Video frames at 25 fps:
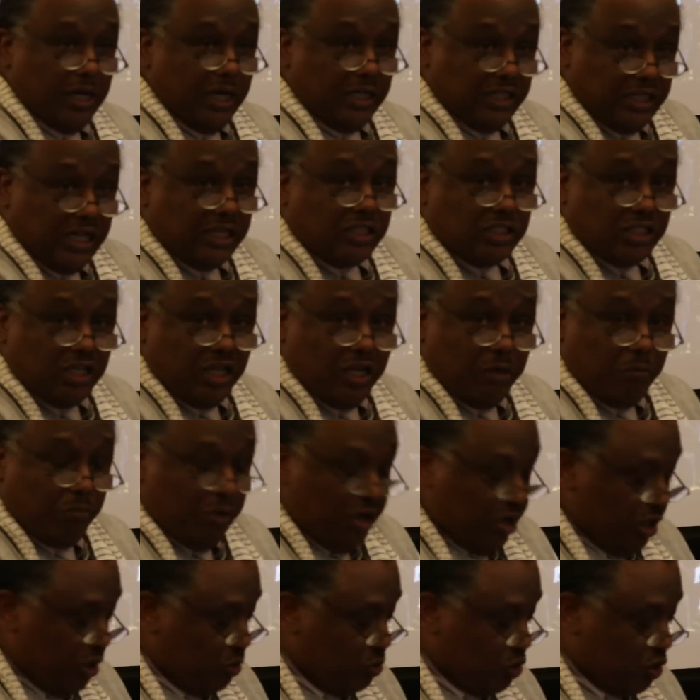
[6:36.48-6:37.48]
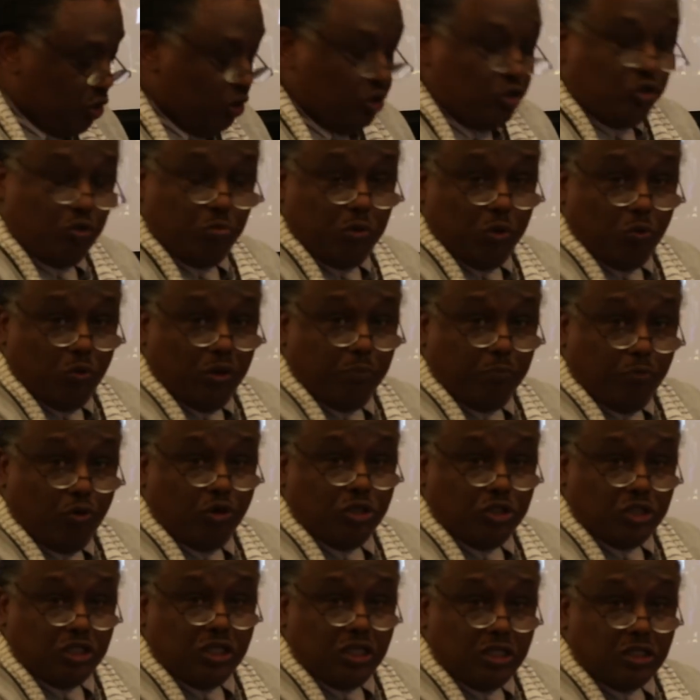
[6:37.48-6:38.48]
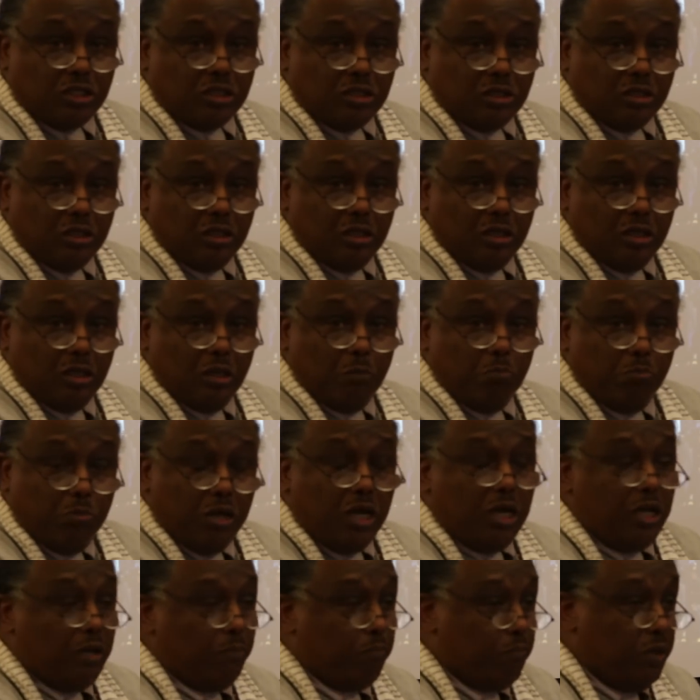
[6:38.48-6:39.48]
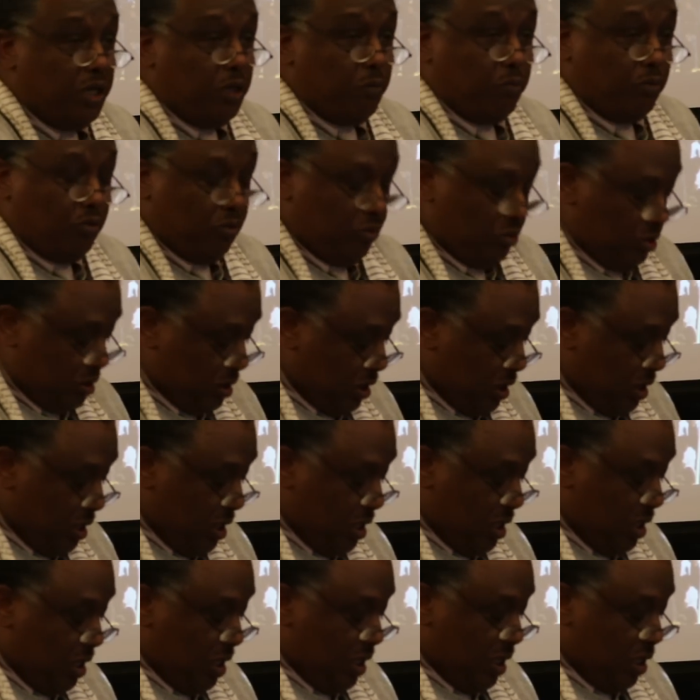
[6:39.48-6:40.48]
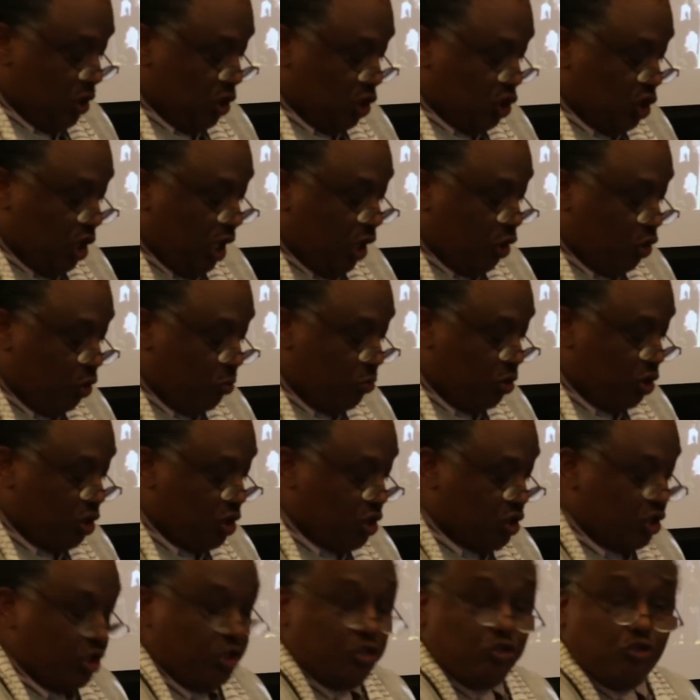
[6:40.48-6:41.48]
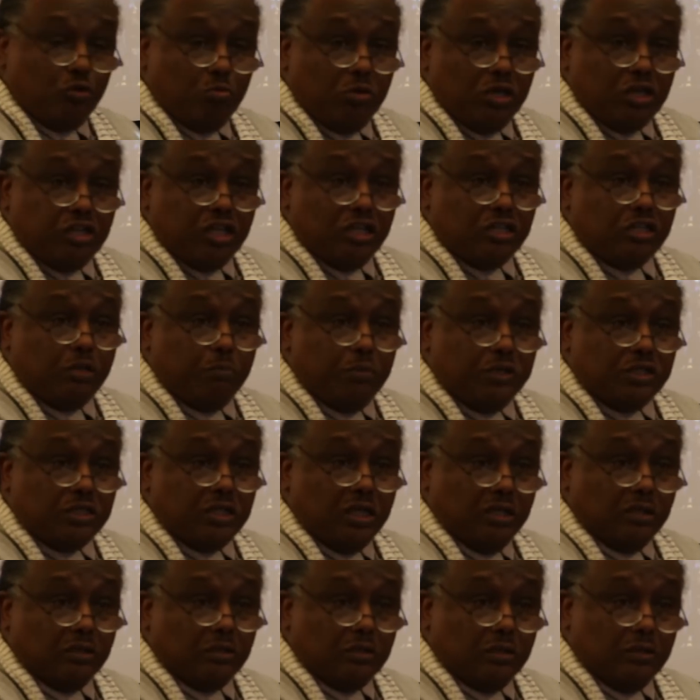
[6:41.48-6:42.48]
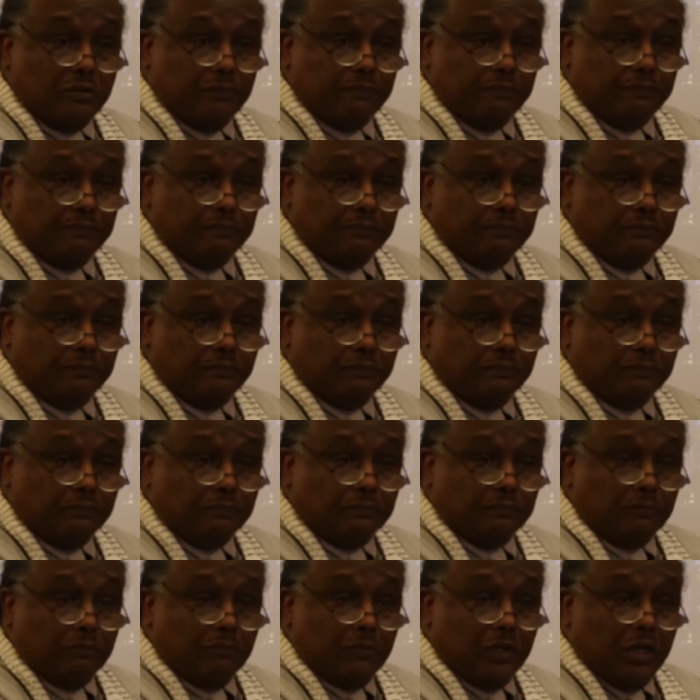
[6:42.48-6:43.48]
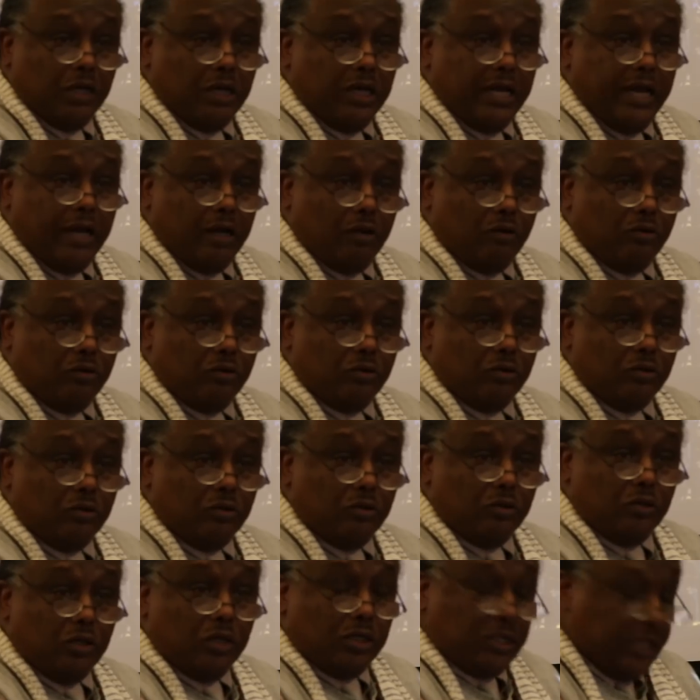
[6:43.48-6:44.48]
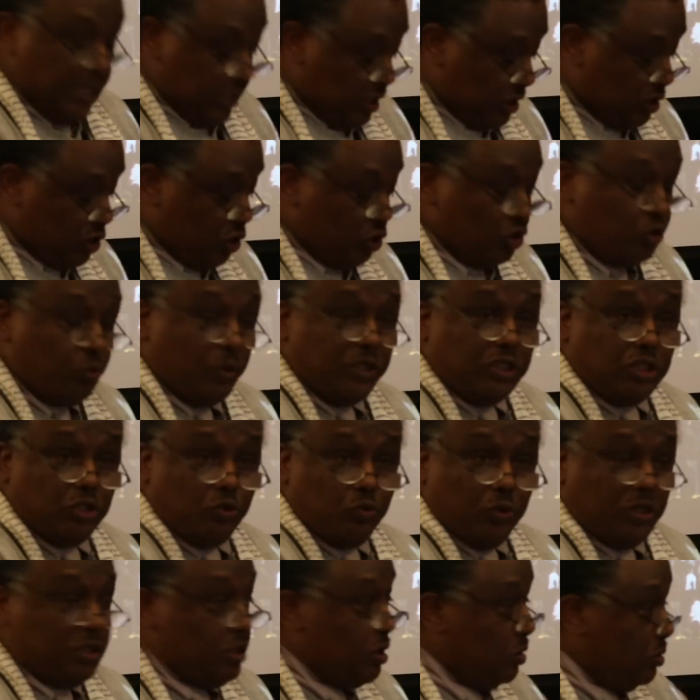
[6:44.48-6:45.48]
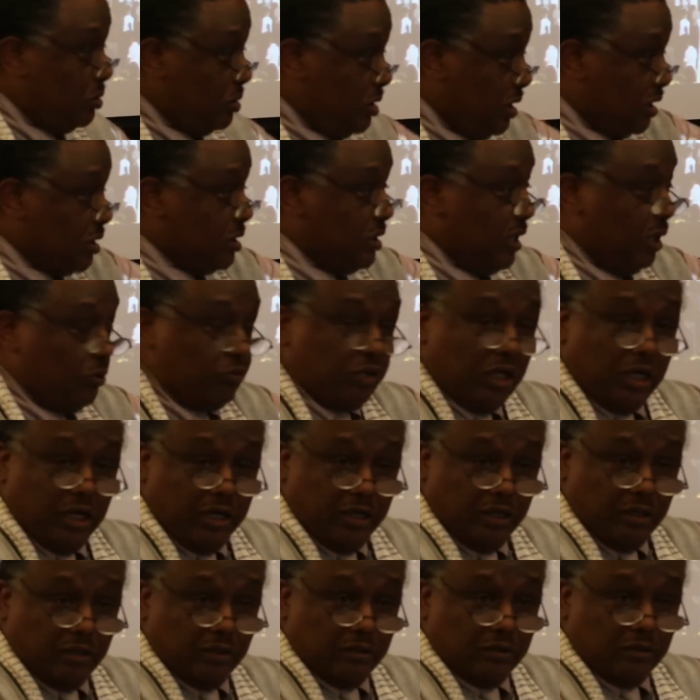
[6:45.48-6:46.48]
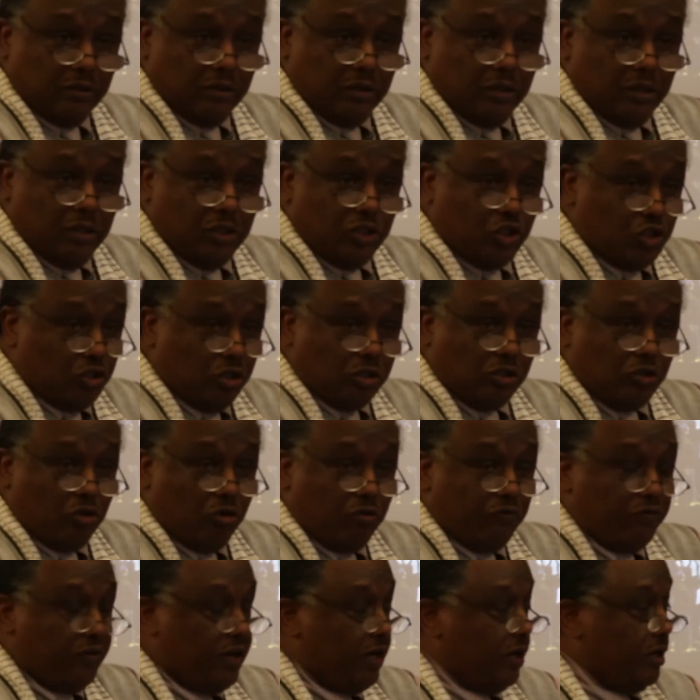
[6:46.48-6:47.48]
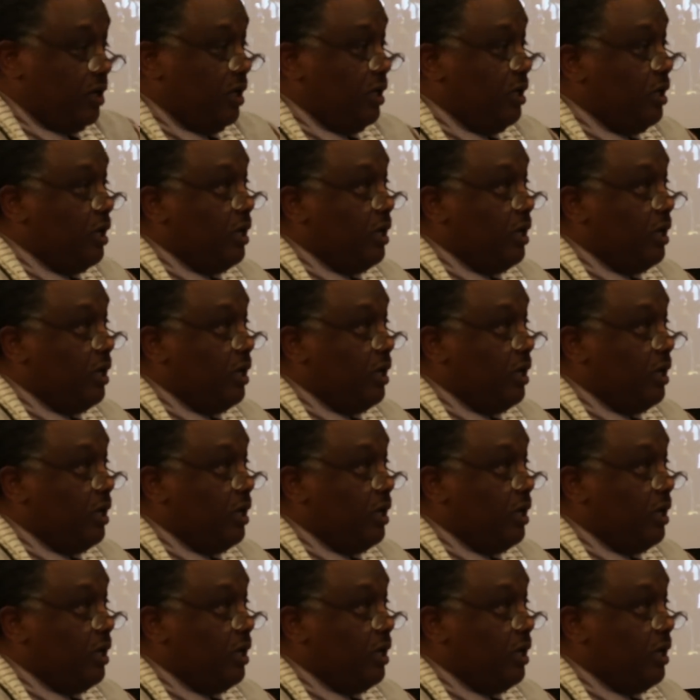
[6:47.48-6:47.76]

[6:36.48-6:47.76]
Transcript: at that time Bahrain is going to be 1.6 million people. The Shia community is going to be 30%. Now, that's in 2020, just down the line. It's not so far.